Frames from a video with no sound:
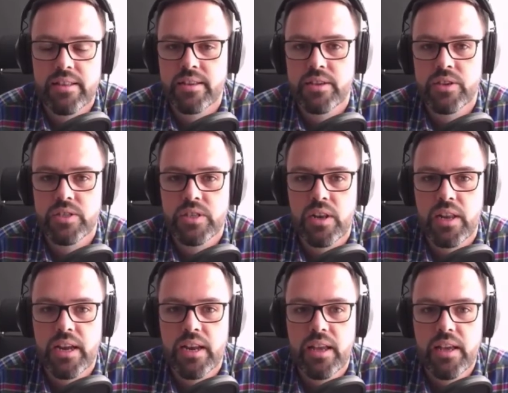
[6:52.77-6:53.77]
goods
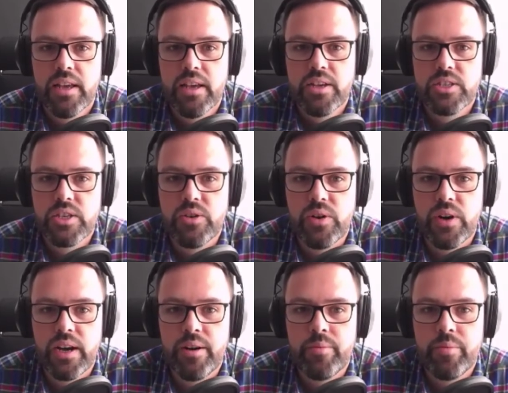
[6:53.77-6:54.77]
online. So
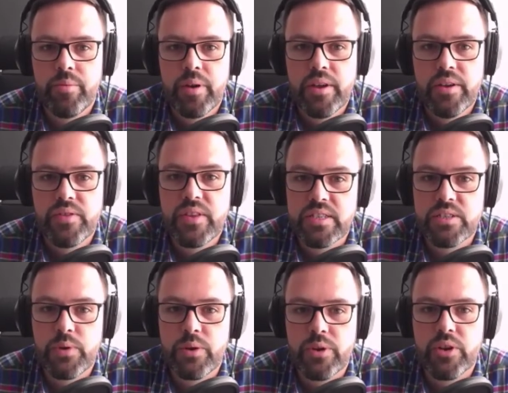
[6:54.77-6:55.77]
this is
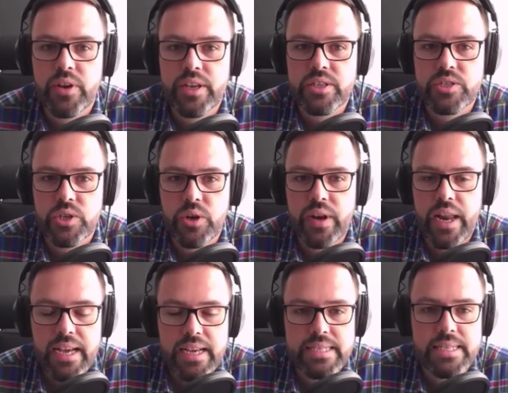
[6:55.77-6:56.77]
where we're going to go
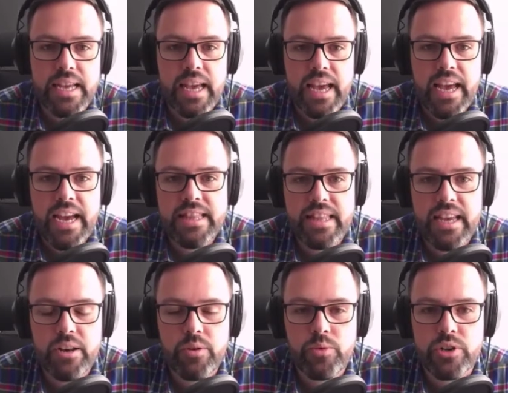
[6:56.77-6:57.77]
next. And
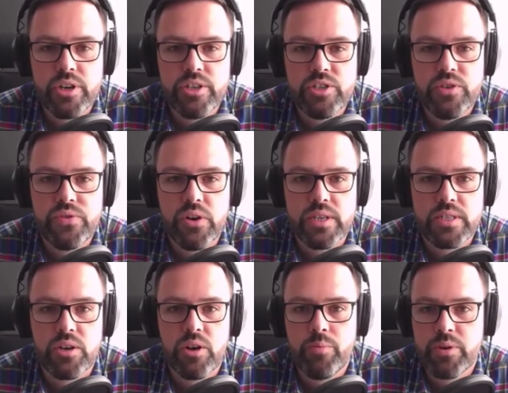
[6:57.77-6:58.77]
then we're going to focus
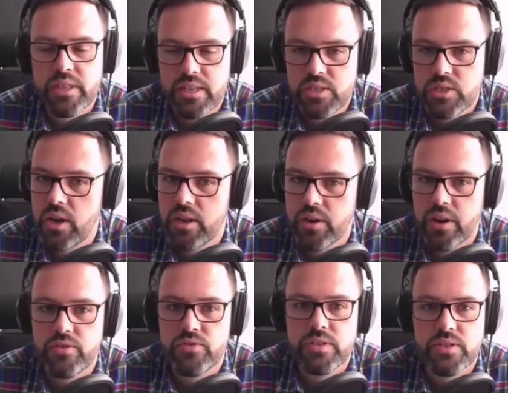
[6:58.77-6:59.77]
on opening these to other
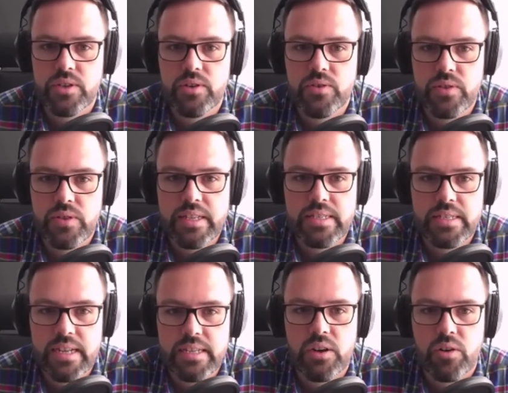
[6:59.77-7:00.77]
countries. So
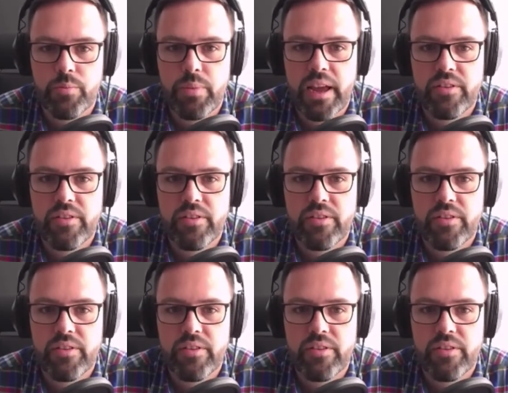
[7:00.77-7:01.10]
that's our plan